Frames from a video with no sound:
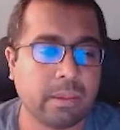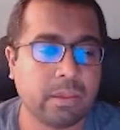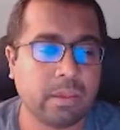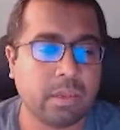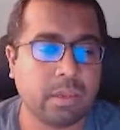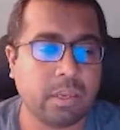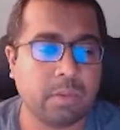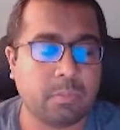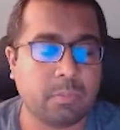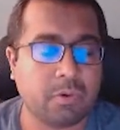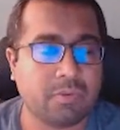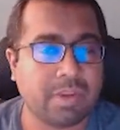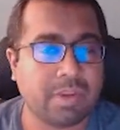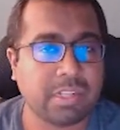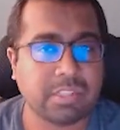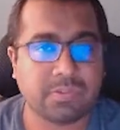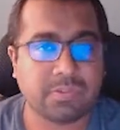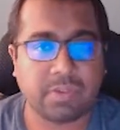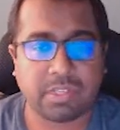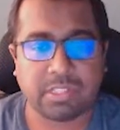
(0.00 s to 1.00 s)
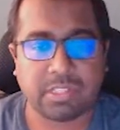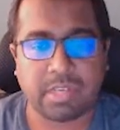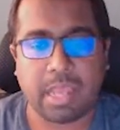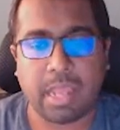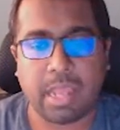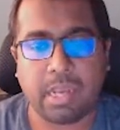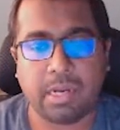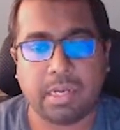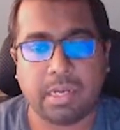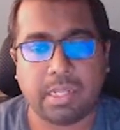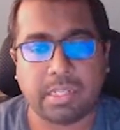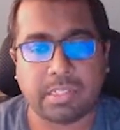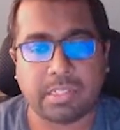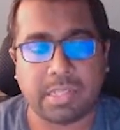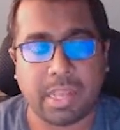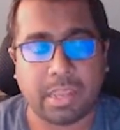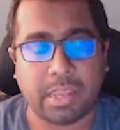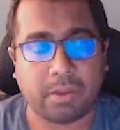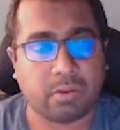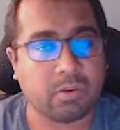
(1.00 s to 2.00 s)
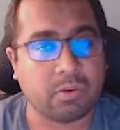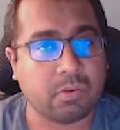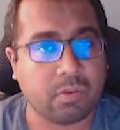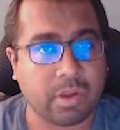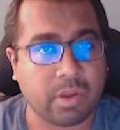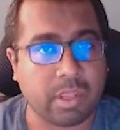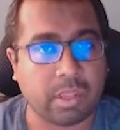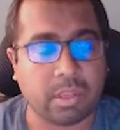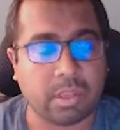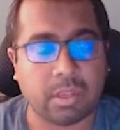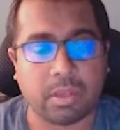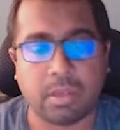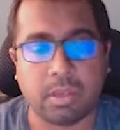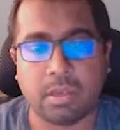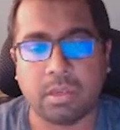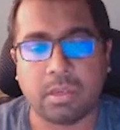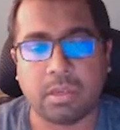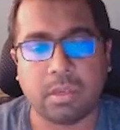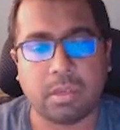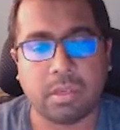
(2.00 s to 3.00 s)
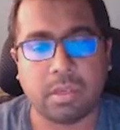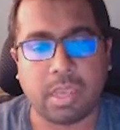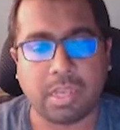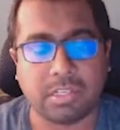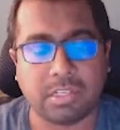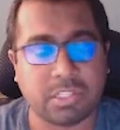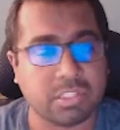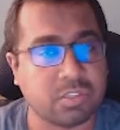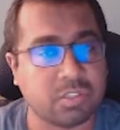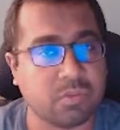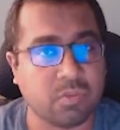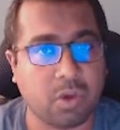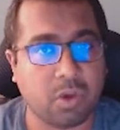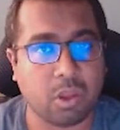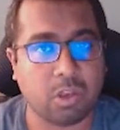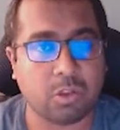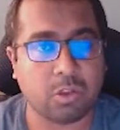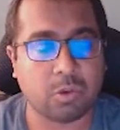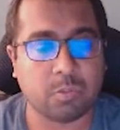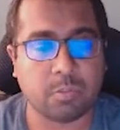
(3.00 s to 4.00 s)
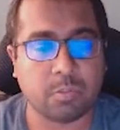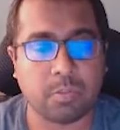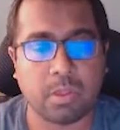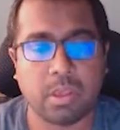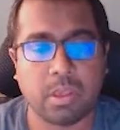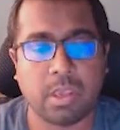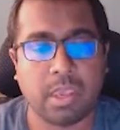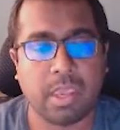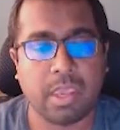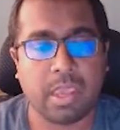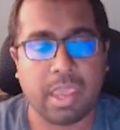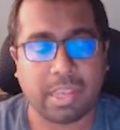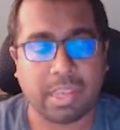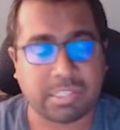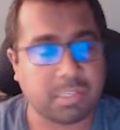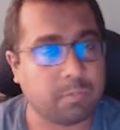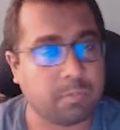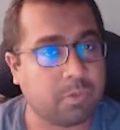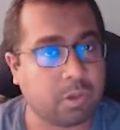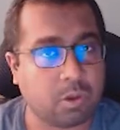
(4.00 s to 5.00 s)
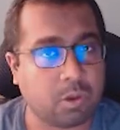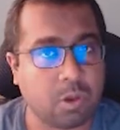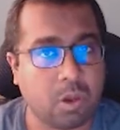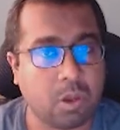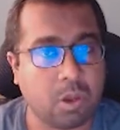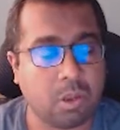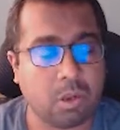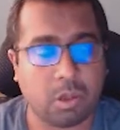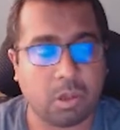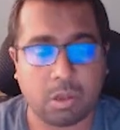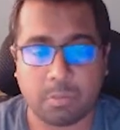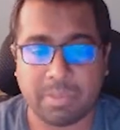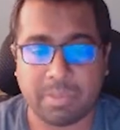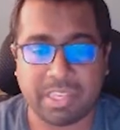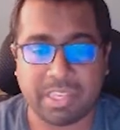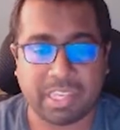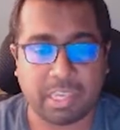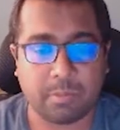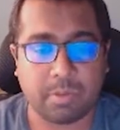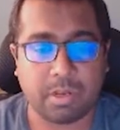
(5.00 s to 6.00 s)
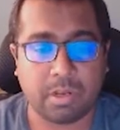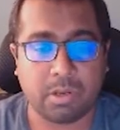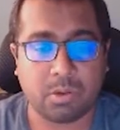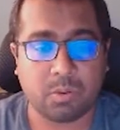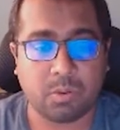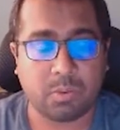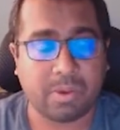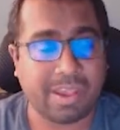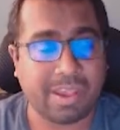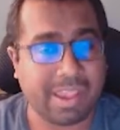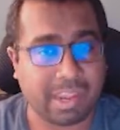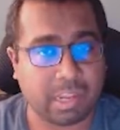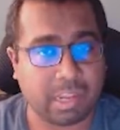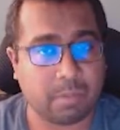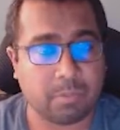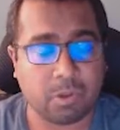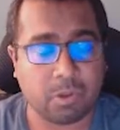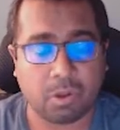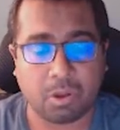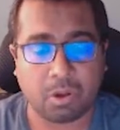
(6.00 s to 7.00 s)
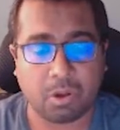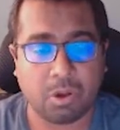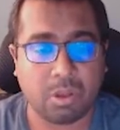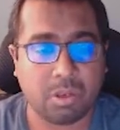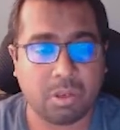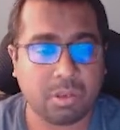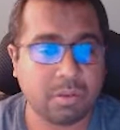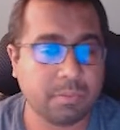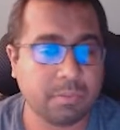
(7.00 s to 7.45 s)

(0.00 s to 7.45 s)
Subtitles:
It provides functionalities like ring, adjust the volume, accept a call, or being able to hang up on a call.